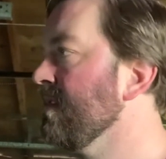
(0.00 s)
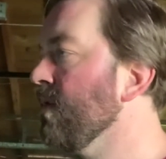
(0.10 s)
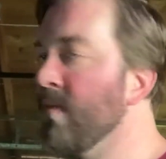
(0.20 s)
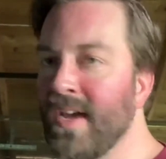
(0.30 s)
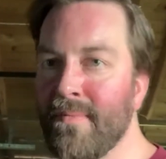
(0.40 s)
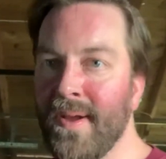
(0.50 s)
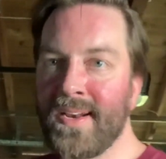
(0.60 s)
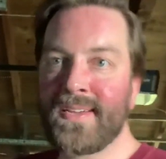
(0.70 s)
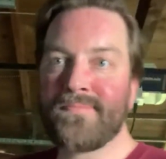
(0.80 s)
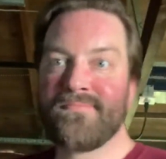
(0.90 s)
We,
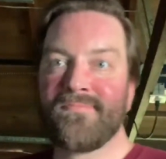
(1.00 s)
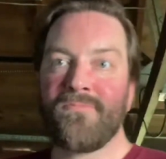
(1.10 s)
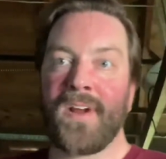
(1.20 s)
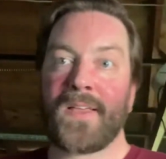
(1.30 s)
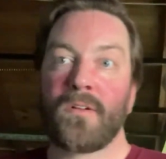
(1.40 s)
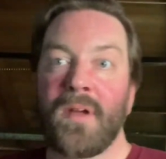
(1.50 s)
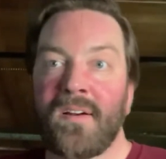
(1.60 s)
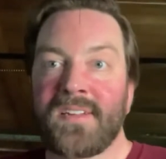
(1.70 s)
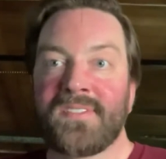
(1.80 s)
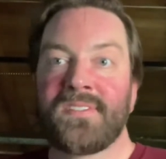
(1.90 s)
meaning regular
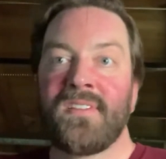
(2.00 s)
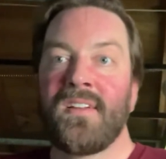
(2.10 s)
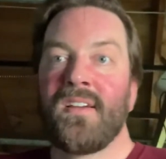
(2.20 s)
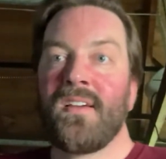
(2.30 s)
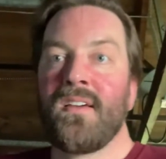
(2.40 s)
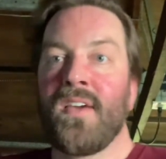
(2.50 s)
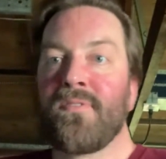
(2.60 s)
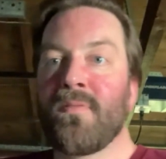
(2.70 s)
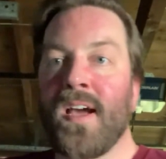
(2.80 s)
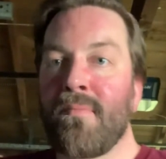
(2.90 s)
Americans. If
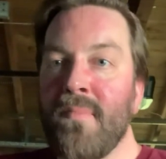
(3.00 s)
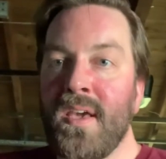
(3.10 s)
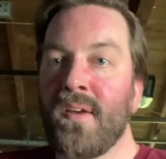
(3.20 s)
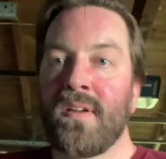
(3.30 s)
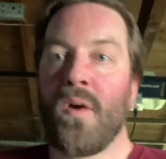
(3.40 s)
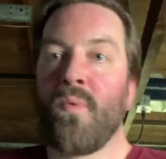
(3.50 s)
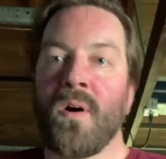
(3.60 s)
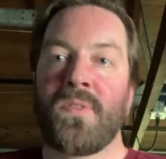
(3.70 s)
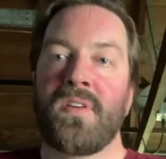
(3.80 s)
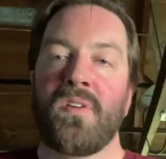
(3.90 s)
you're like me, you're not
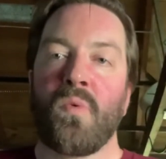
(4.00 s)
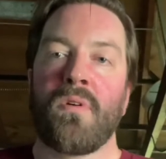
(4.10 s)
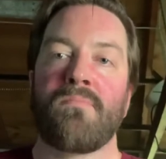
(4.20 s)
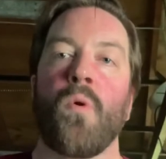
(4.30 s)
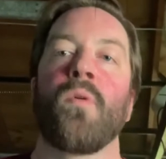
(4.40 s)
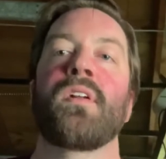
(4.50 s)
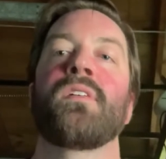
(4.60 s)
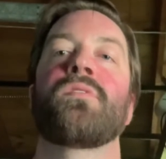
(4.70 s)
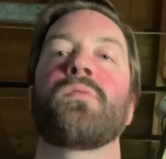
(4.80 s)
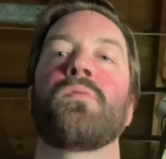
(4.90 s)
wealthy, you weren't born
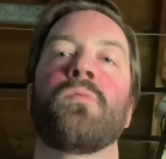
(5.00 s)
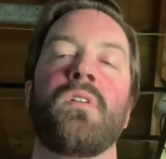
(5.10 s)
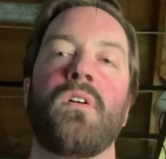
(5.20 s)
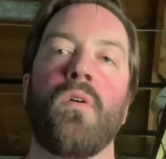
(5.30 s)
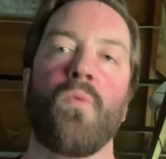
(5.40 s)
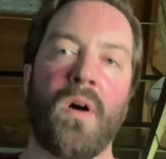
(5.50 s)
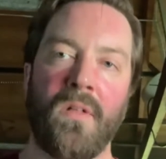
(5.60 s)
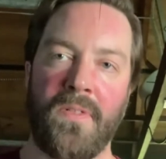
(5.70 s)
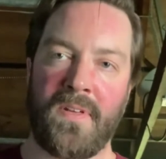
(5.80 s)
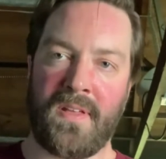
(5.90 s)
into
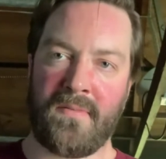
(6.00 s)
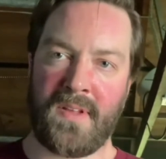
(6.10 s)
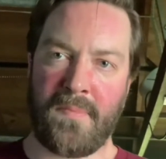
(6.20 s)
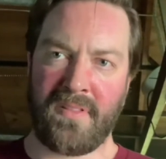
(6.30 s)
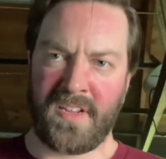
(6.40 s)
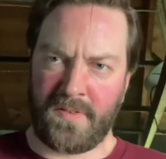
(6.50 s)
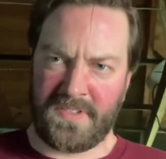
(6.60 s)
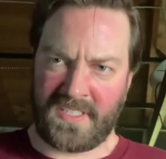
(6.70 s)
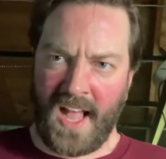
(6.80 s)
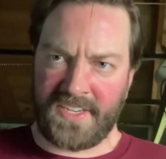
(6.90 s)
wealth and political
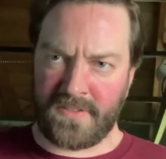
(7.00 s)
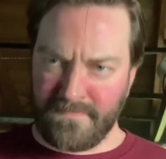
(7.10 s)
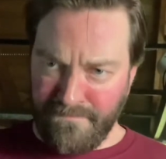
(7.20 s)
stature,